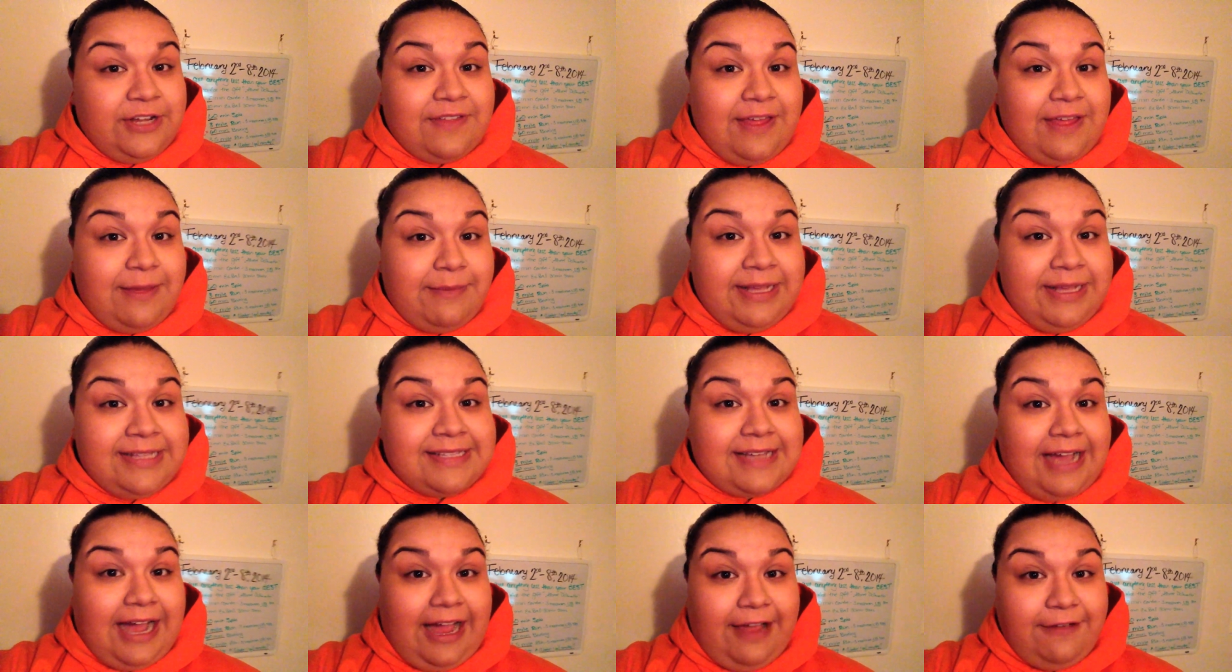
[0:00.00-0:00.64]
that
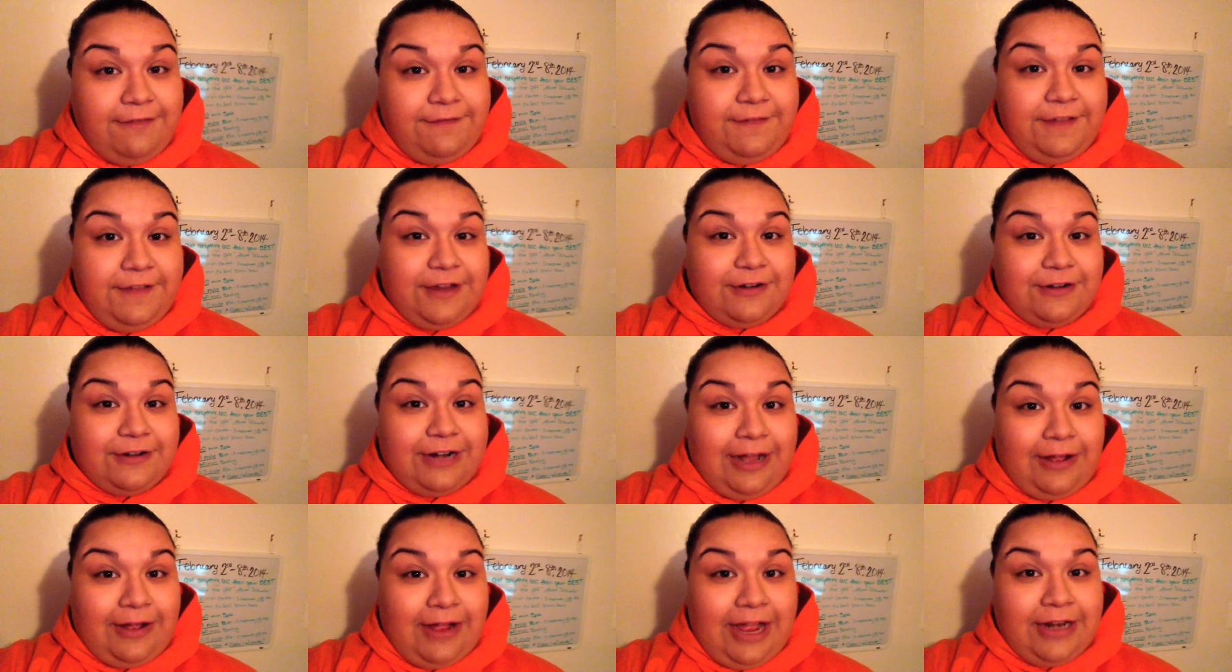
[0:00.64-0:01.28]
means I
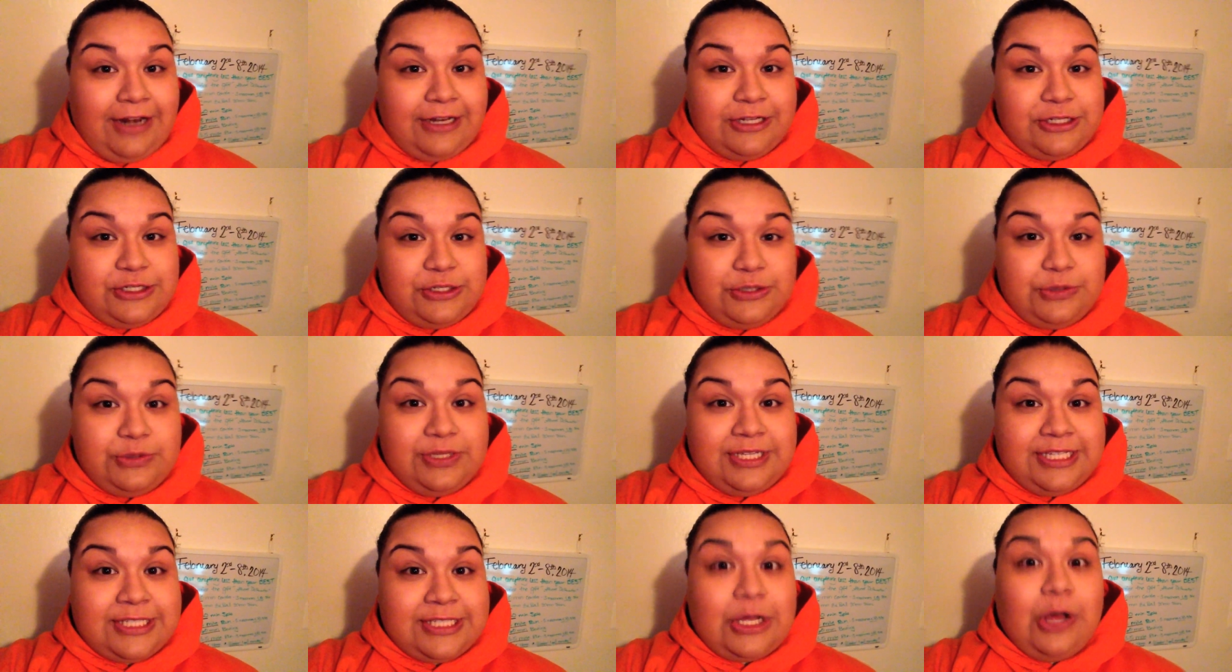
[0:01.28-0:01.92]
figured out how to
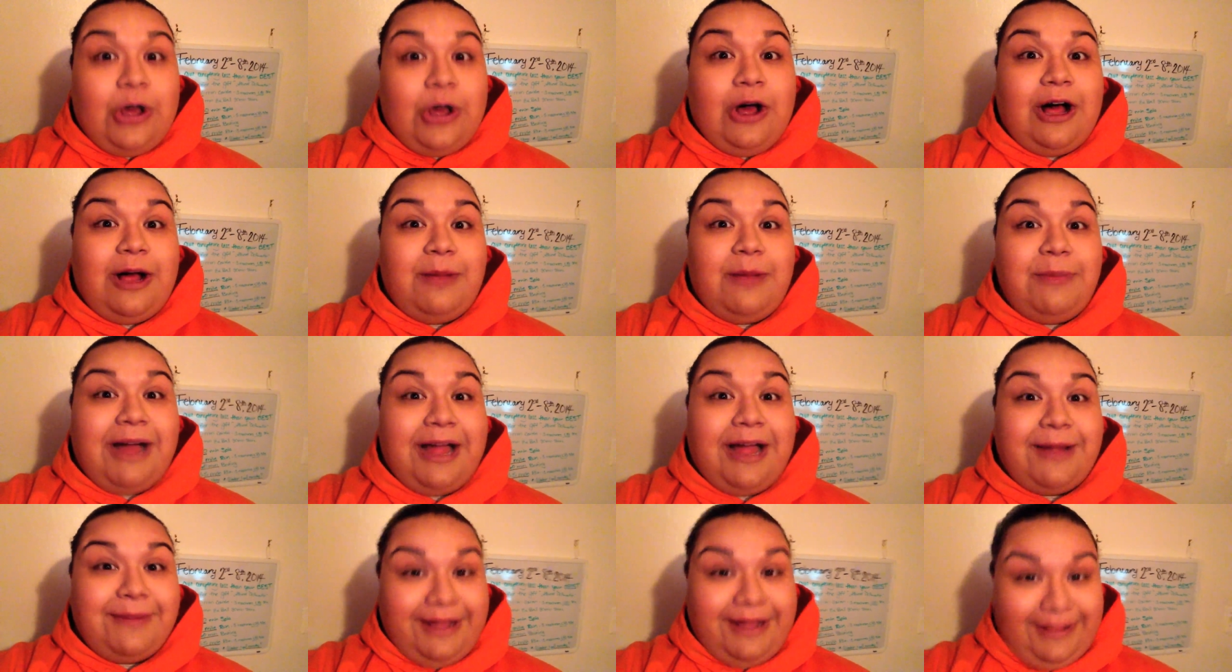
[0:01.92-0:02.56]
do this all
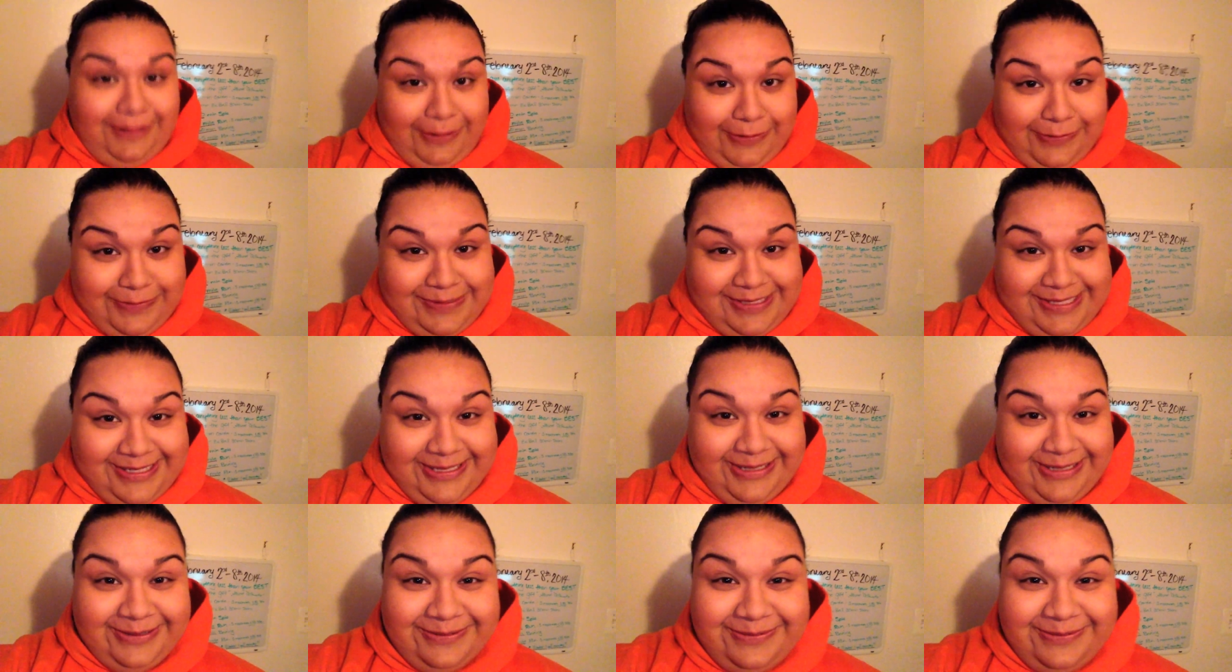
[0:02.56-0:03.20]
by my
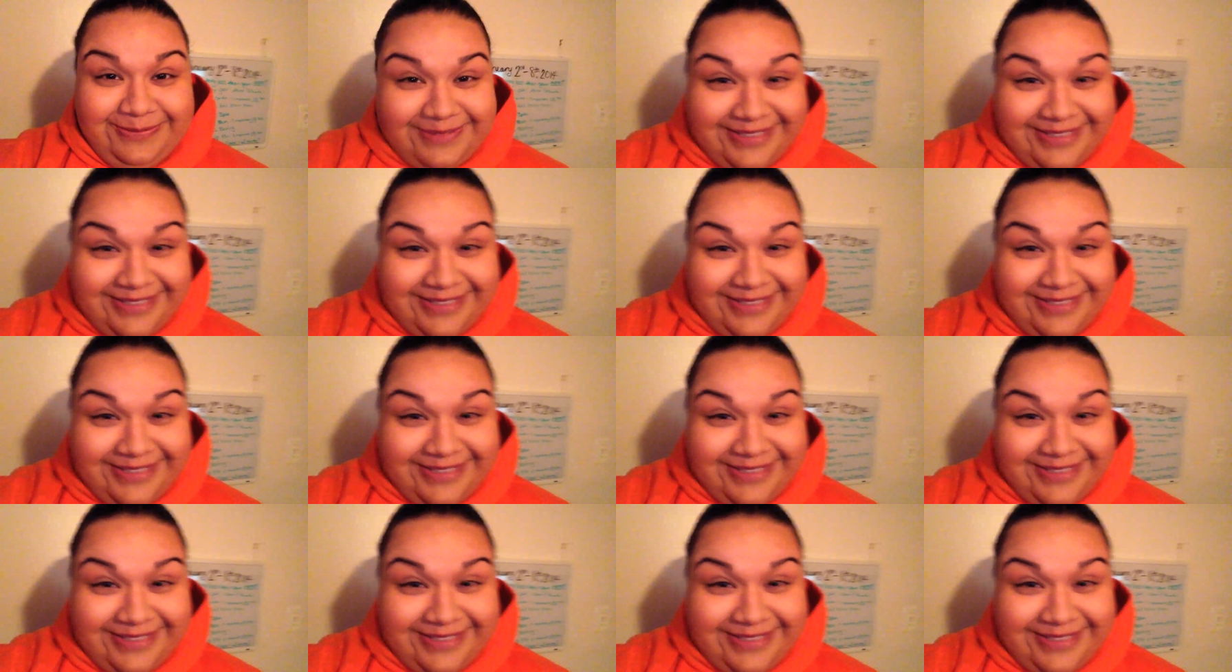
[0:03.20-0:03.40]
lonesome.